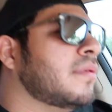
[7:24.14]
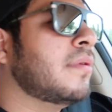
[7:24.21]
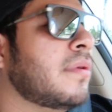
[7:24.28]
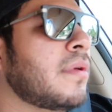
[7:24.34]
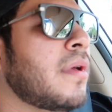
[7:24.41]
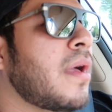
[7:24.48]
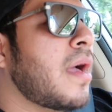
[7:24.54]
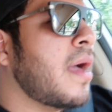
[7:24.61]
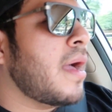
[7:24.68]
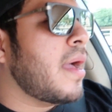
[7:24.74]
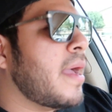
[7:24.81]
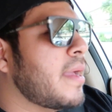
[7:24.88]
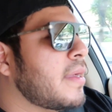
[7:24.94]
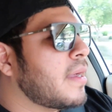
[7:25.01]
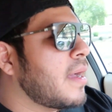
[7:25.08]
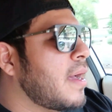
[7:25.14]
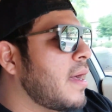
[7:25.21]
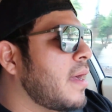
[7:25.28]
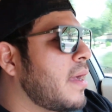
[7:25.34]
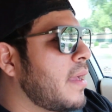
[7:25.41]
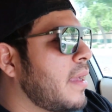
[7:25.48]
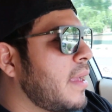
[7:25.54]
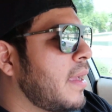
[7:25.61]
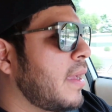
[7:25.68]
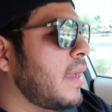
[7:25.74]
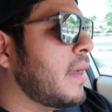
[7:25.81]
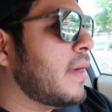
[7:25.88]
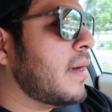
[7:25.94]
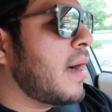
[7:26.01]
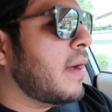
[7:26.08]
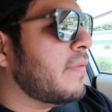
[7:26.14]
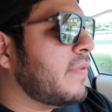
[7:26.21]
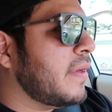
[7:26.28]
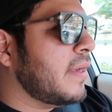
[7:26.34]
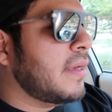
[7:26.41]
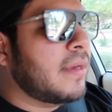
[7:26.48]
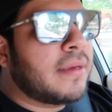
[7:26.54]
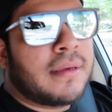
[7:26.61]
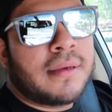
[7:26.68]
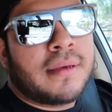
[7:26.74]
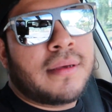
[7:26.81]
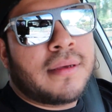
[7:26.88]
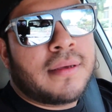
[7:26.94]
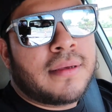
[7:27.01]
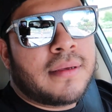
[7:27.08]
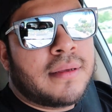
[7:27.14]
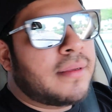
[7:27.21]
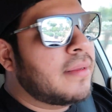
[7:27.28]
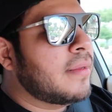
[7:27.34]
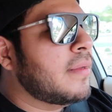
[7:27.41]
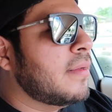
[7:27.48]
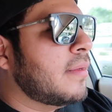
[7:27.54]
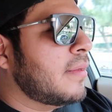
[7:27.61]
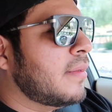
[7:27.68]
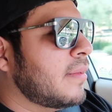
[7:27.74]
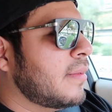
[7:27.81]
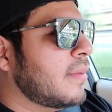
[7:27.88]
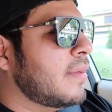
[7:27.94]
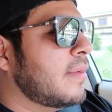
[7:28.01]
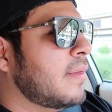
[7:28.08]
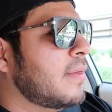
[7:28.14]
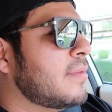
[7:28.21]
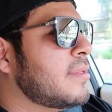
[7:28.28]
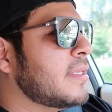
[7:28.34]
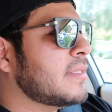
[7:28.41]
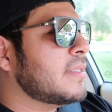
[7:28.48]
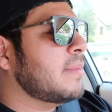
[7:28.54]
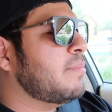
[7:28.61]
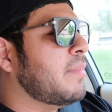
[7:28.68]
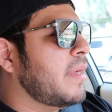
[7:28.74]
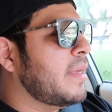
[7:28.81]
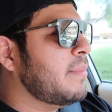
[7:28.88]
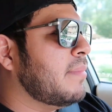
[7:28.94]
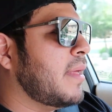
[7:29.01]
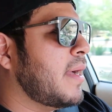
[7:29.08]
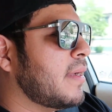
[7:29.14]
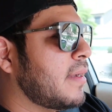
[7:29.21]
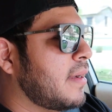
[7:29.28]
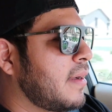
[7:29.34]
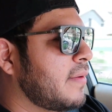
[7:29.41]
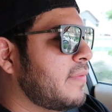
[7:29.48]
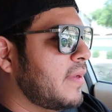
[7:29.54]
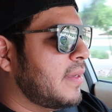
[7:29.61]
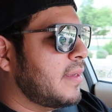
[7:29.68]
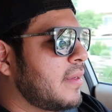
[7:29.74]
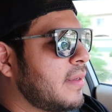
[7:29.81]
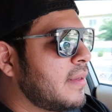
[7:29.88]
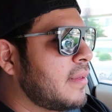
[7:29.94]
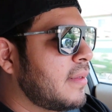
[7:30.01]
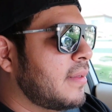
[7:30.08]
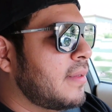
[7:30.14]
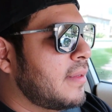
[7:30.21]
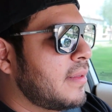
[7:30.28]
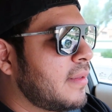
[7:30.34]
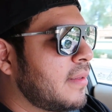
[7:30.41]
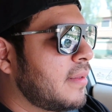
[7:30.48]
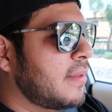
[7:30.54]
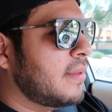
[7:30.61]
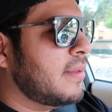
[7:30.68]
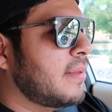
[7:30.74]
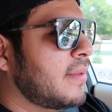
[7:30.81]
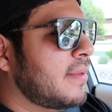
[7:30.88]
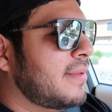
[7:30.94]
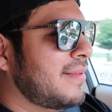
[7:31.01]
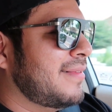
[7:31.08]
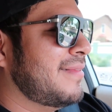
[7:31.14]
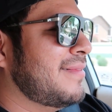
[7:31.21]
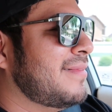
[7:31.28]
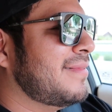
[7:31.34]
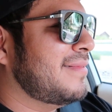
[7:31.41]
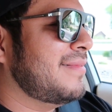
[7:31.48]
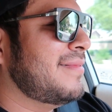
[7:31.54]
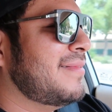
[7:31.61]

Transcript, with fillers: babe? I got a coffee. Oh, what was it called? Just a plain black coffee. No.